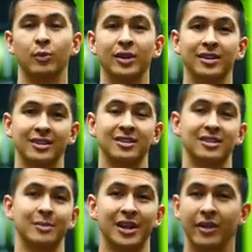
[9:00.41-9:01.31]
to what you'd like to
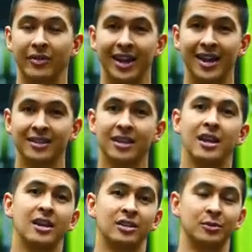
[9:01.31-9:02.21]
see me cover next,
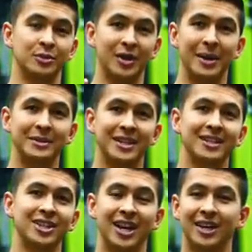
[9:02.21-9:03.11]
subscribing to
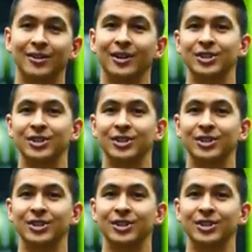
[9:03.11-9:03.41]
the channel,